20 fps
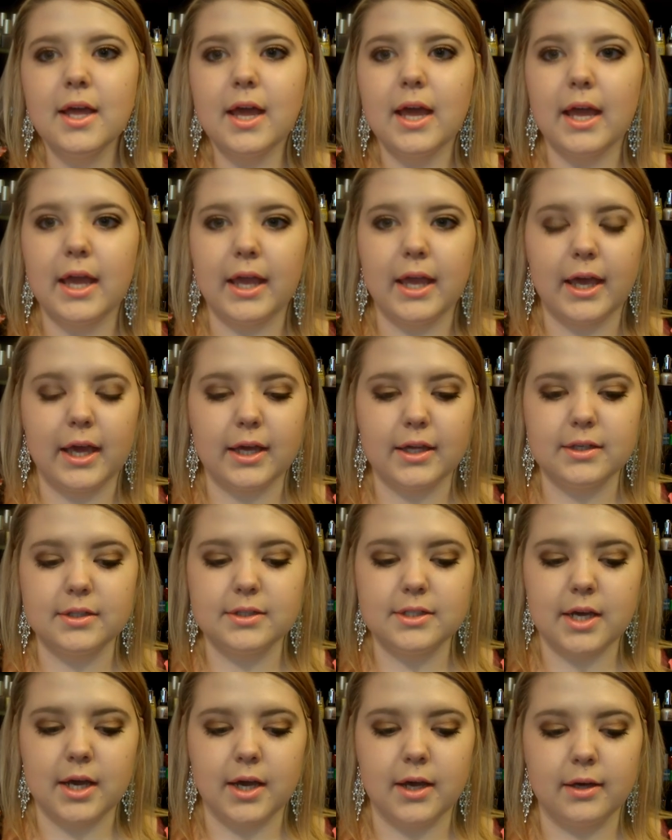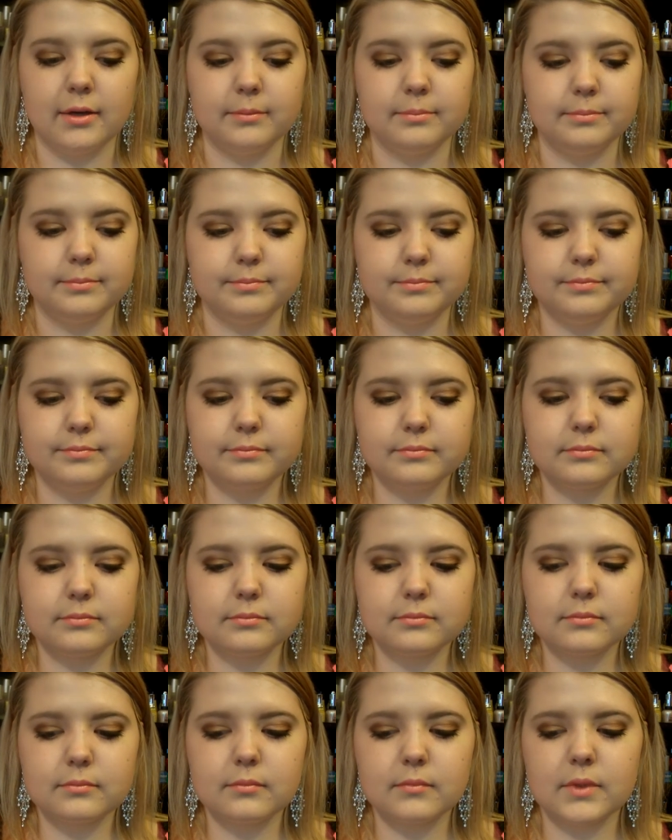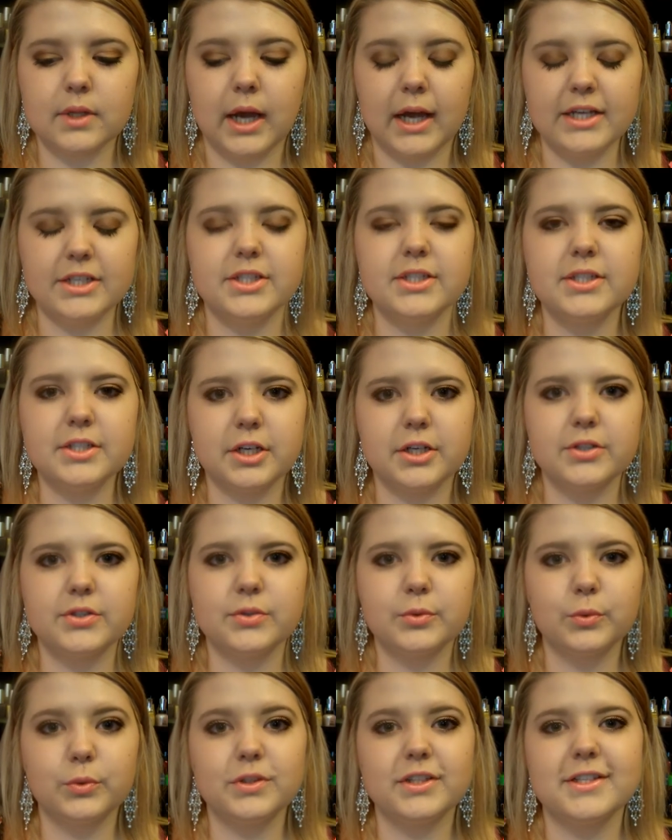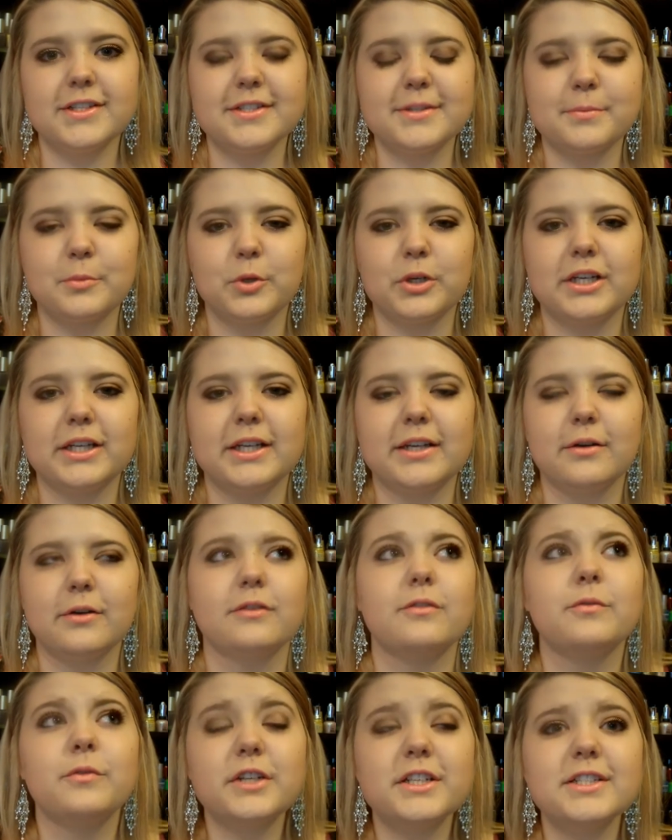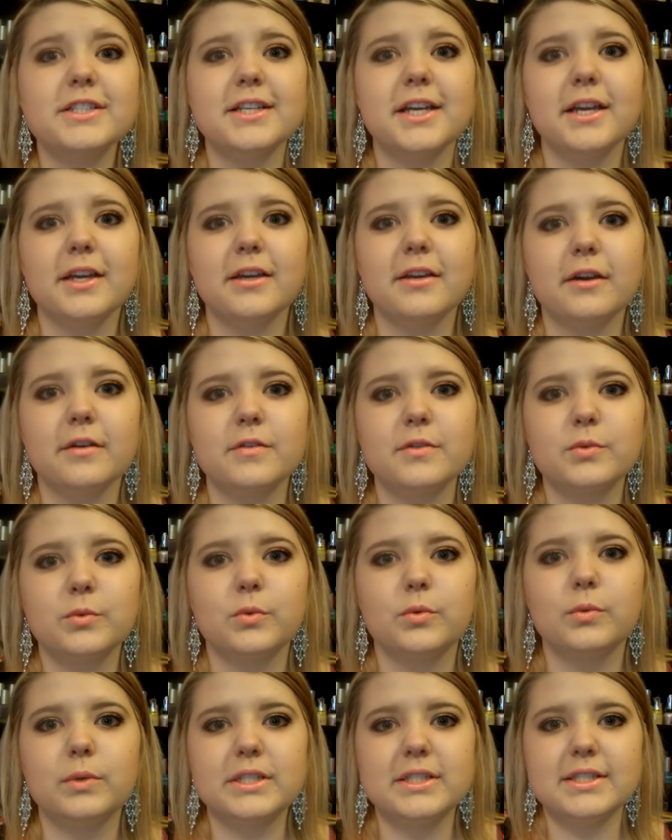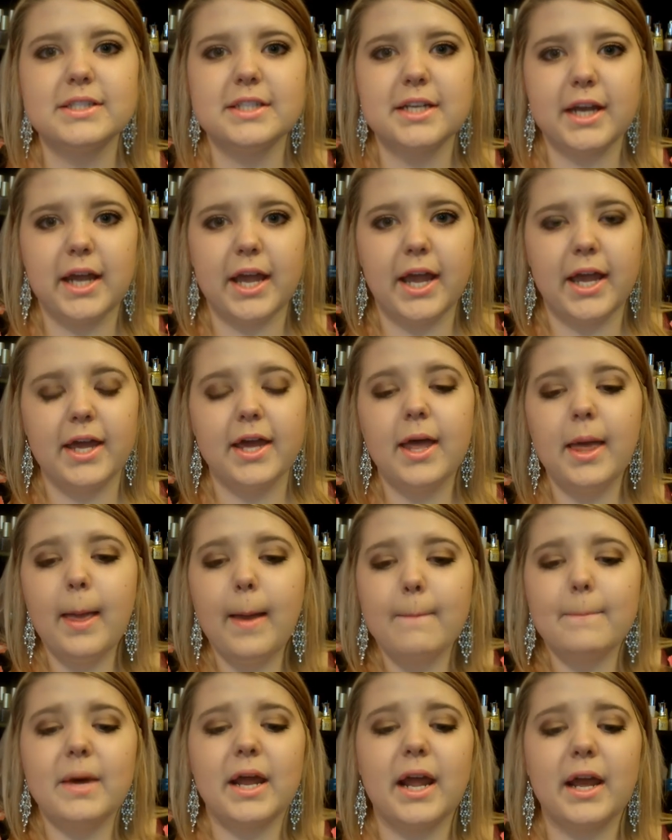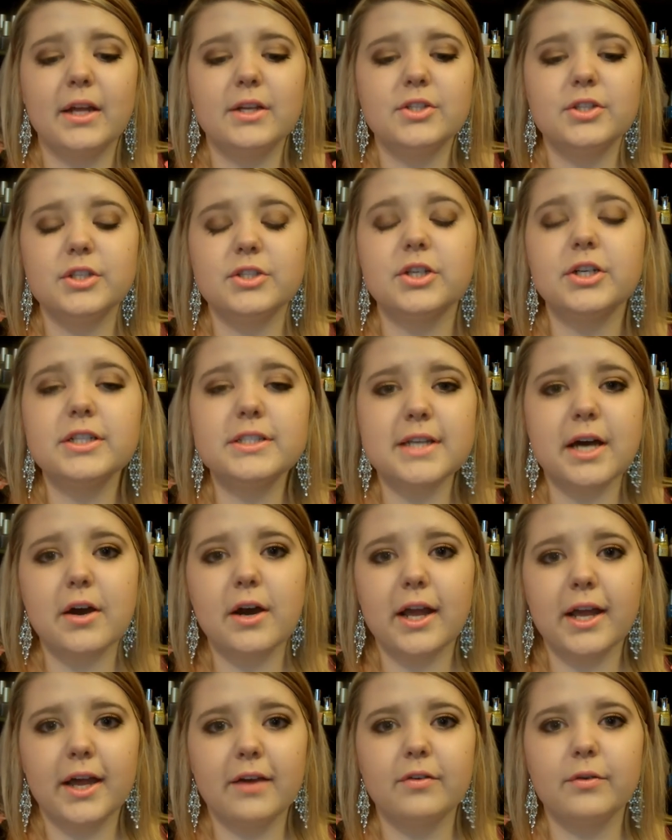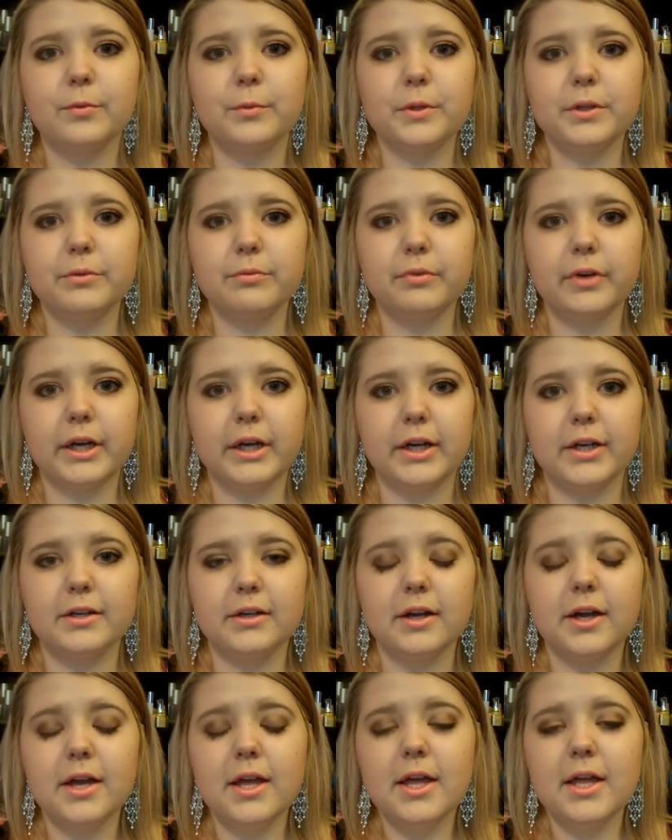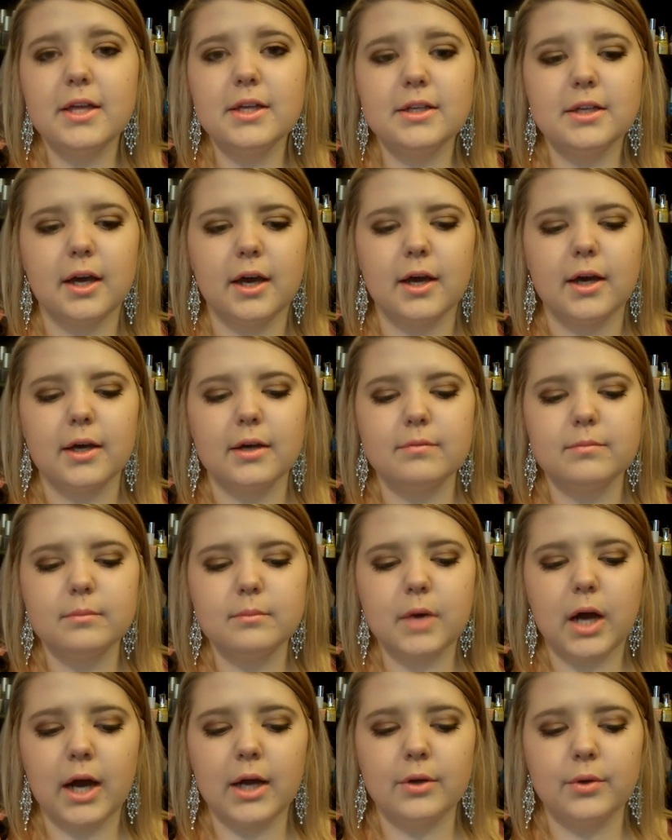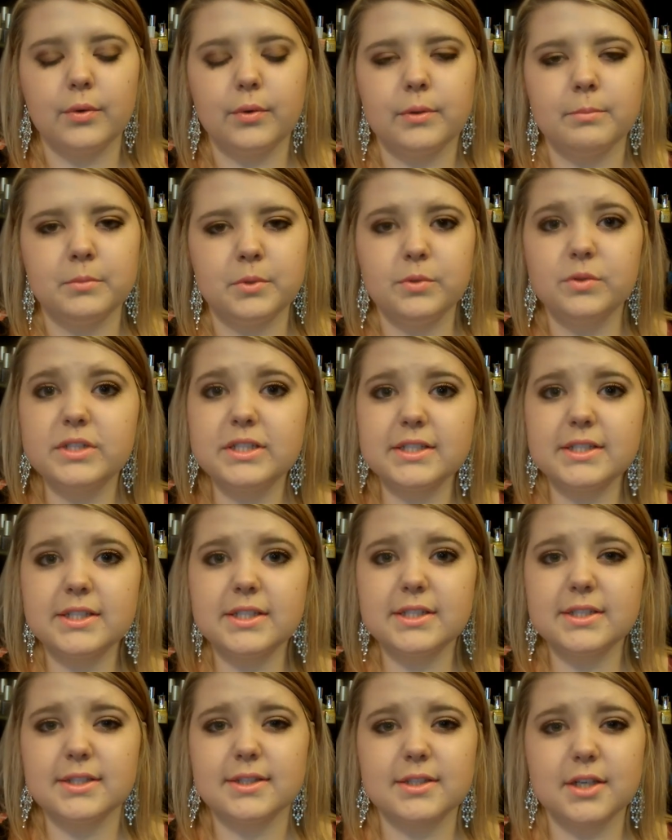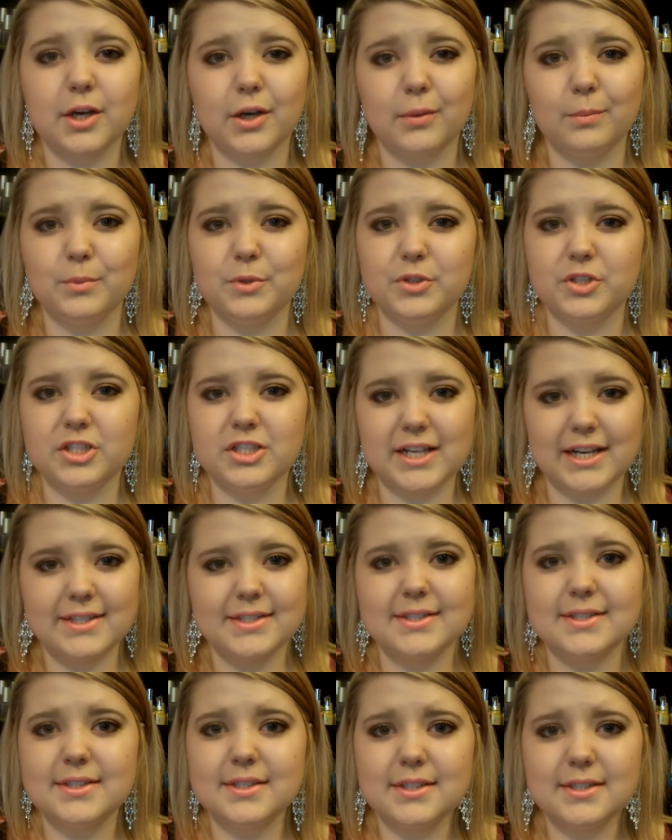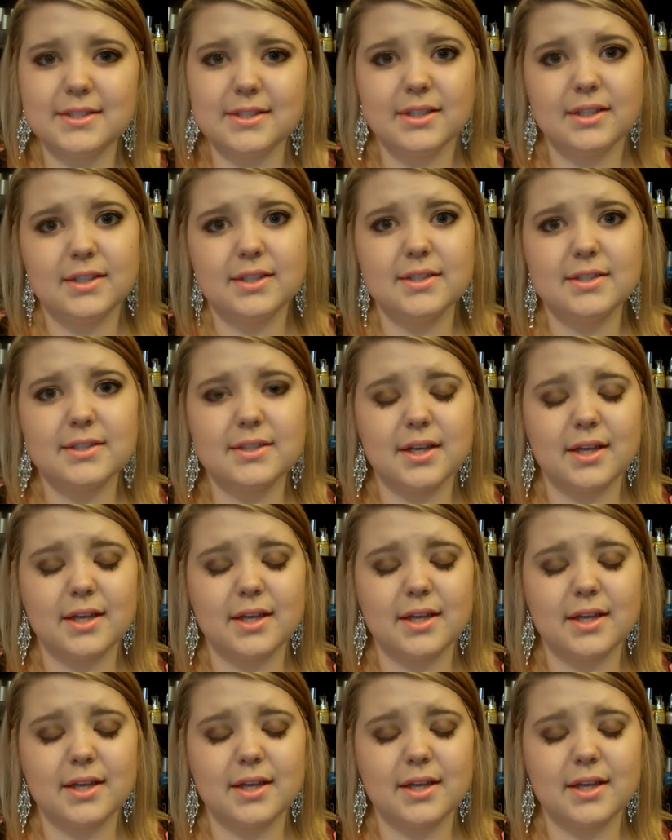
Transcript: and um, I just started school this morning, or first day of school was today, but I turns out I have a really rare uh, autoimmune disease. It's called Behçet's disease.